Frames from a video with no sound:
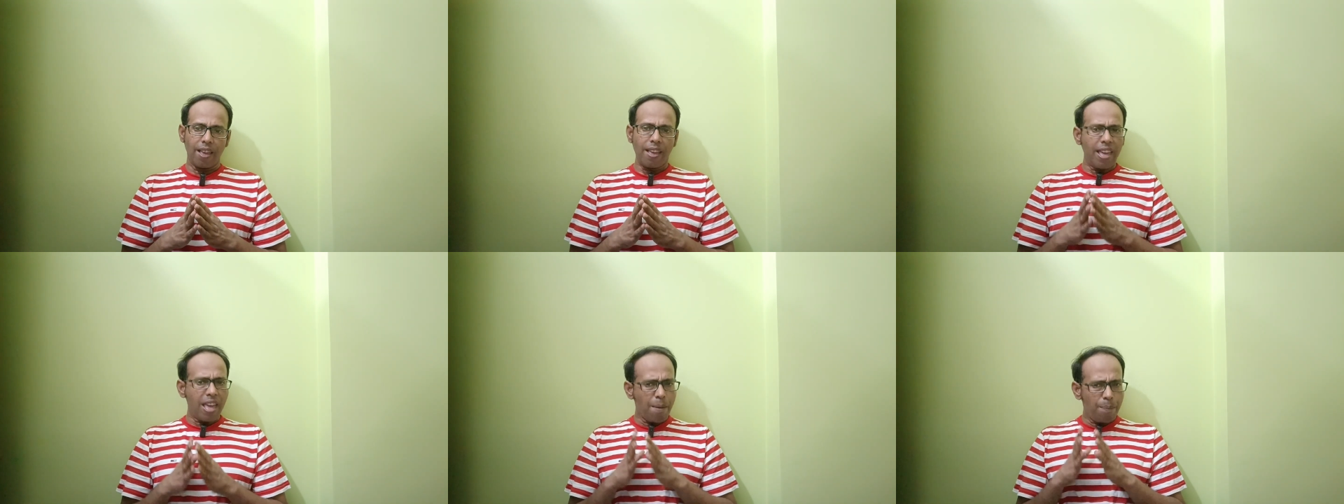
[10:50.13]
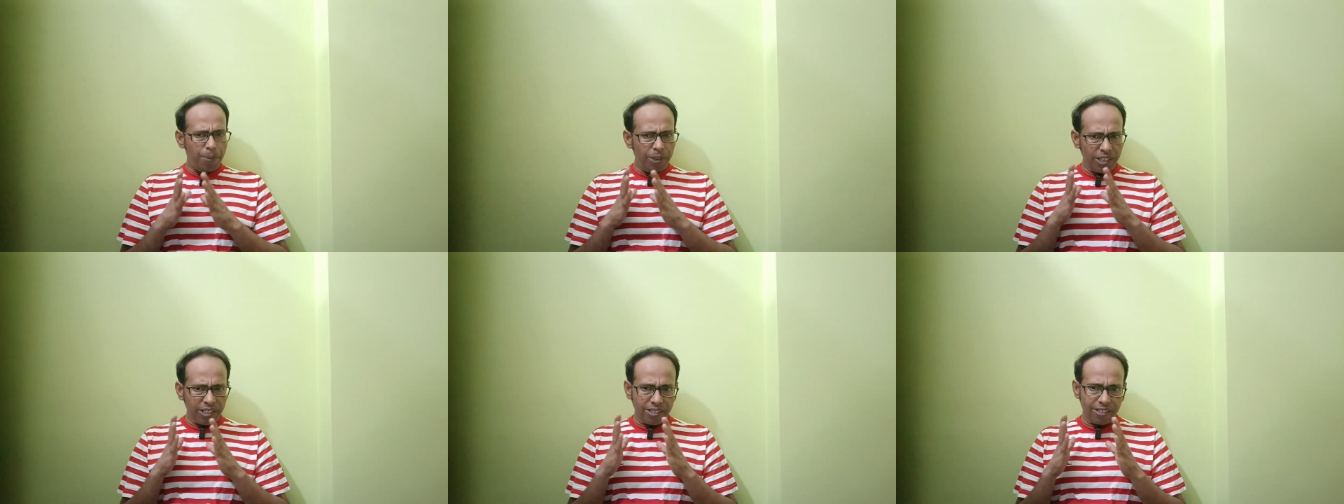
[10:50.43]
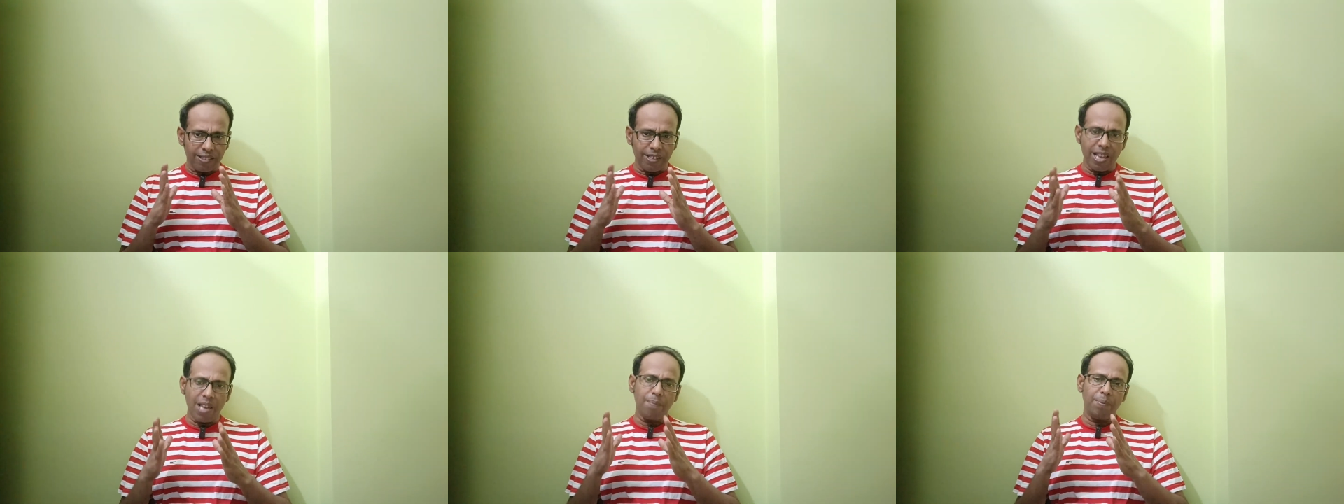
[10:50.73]
Every
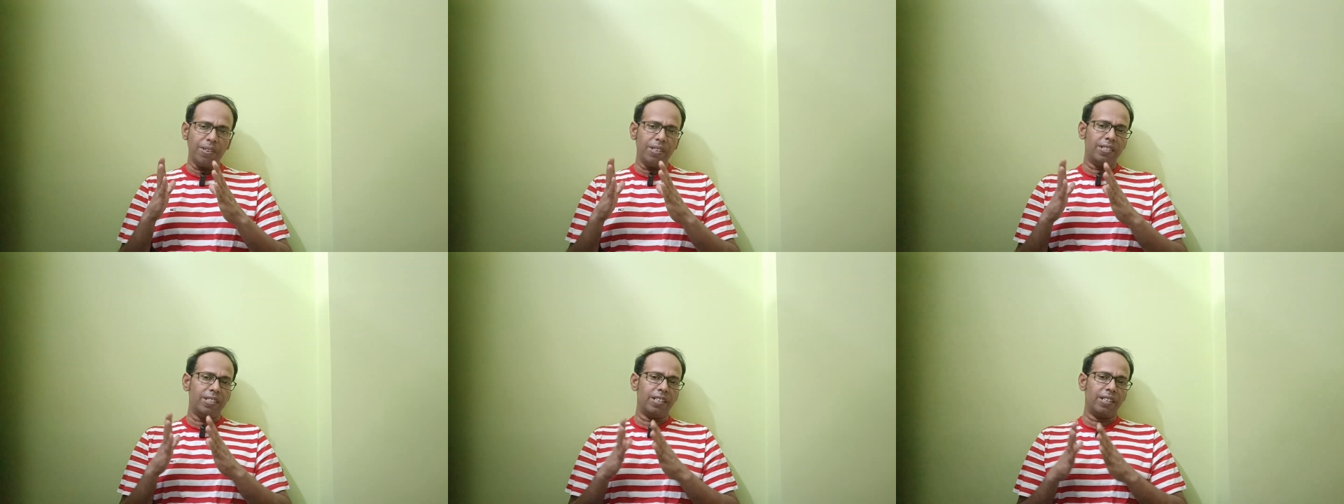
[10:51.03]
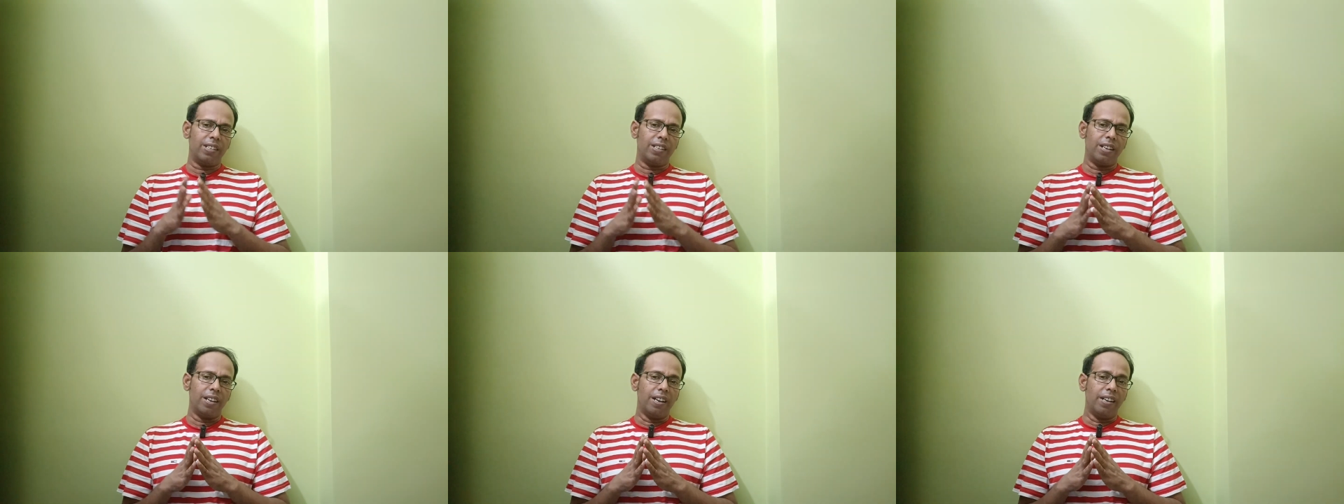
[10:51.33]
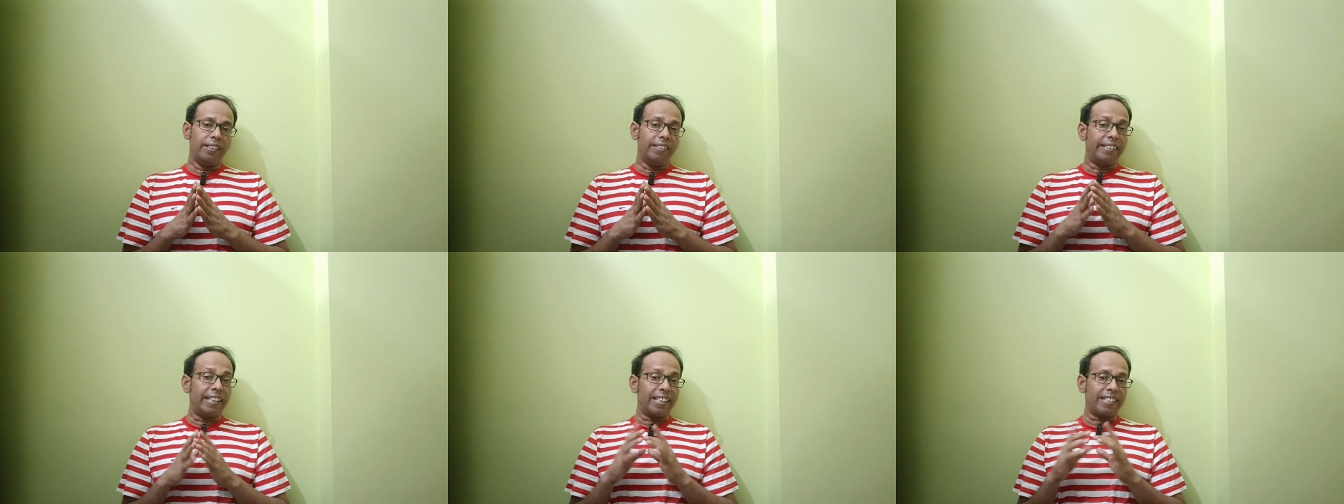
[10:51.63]
step is a
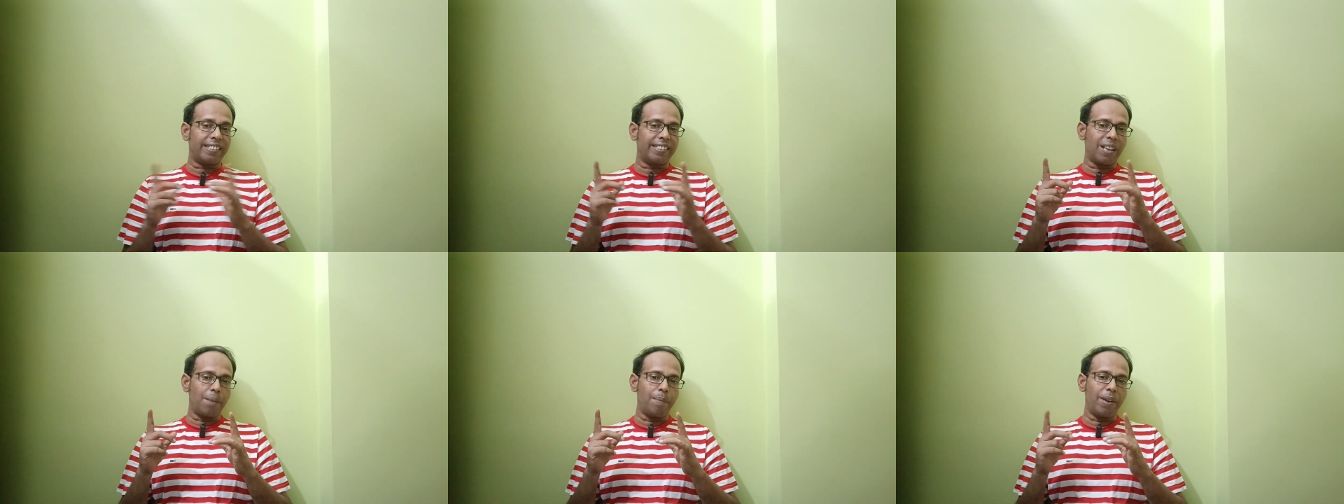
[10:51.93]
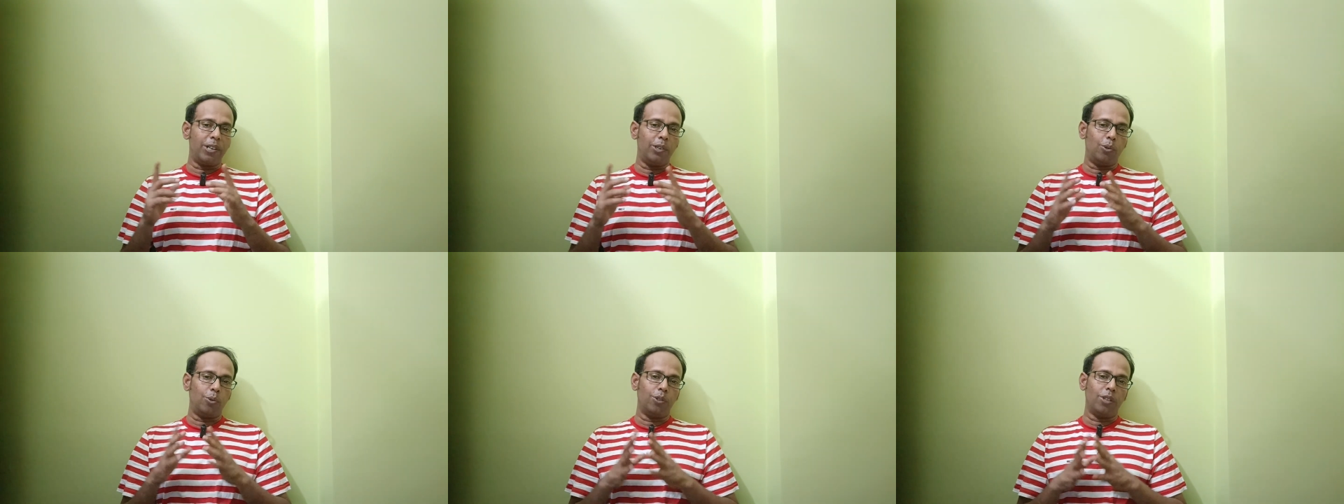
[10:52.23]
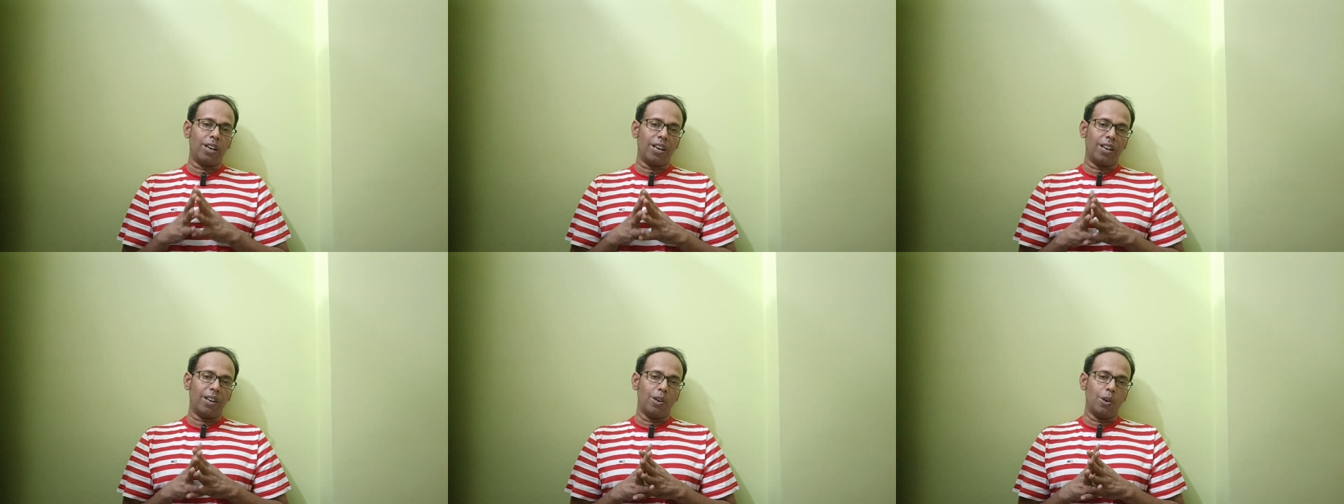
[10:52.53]
testament to
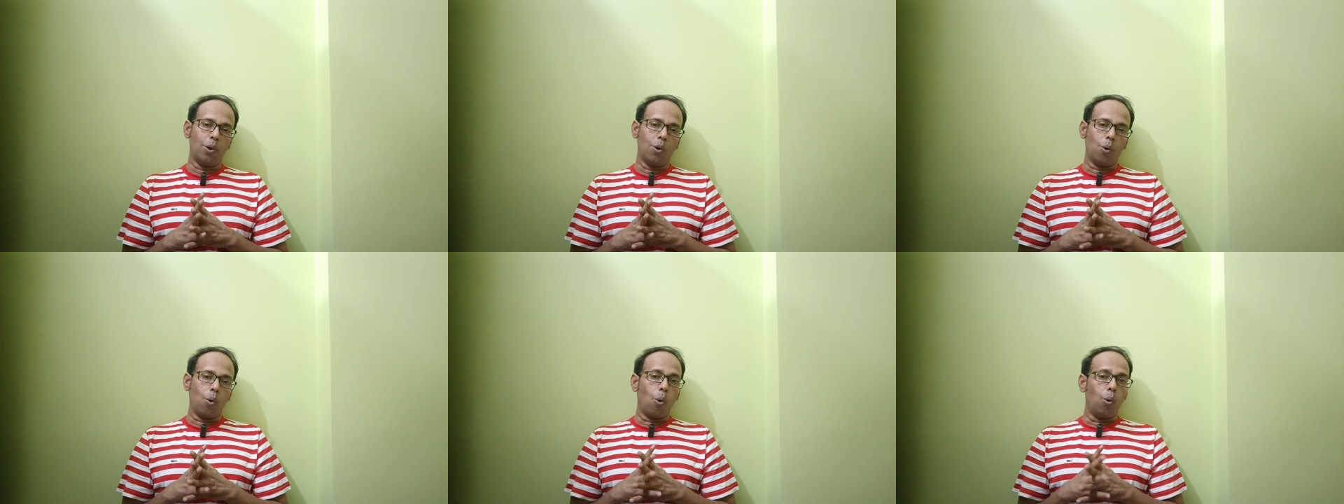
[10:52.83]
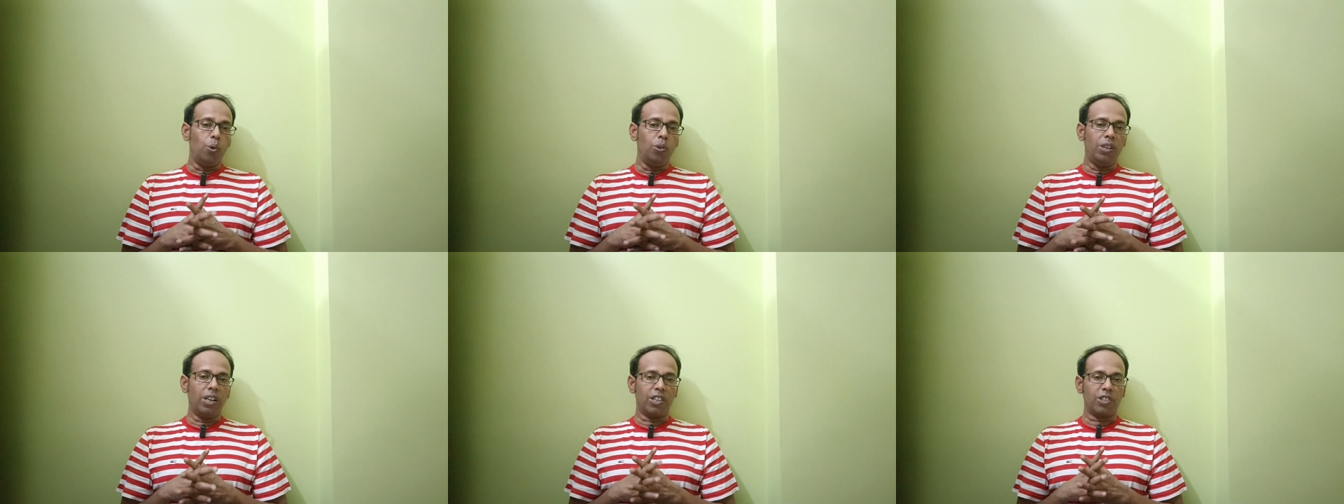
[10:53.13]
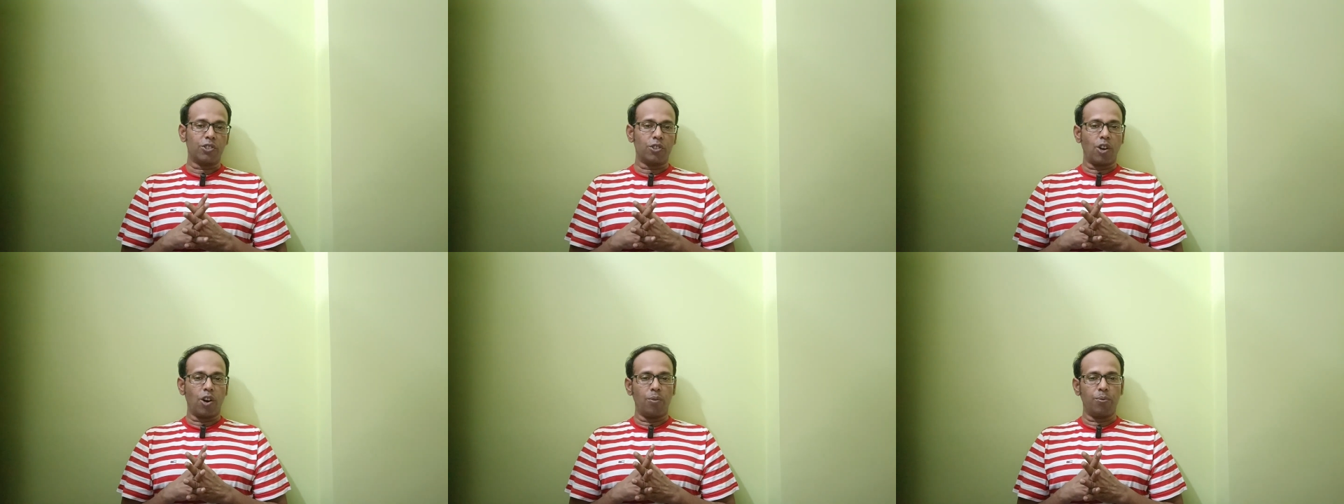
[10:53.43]
the
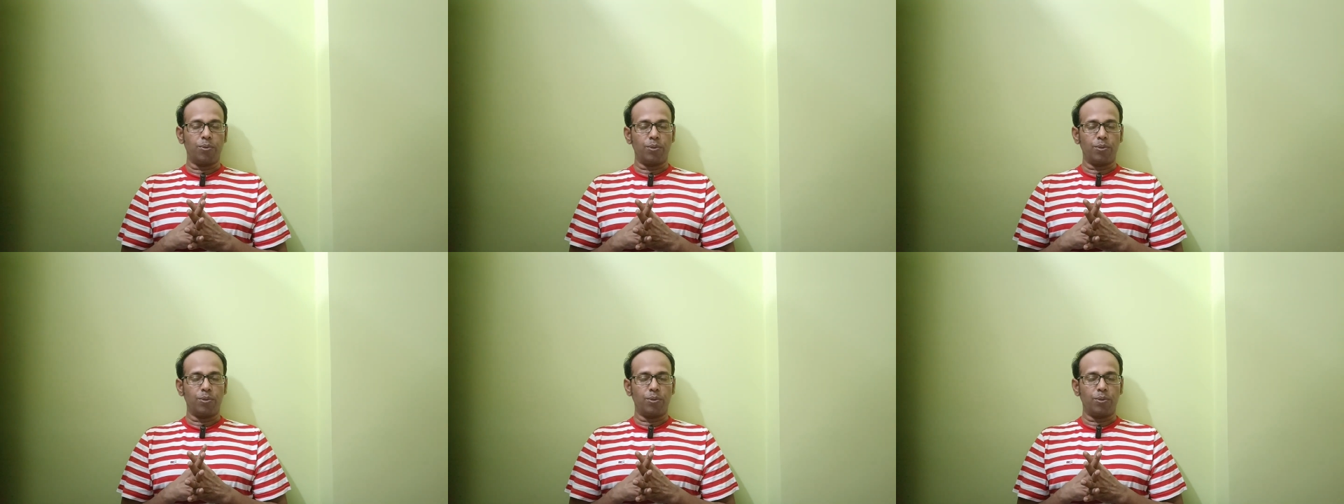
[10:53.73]
wonders of.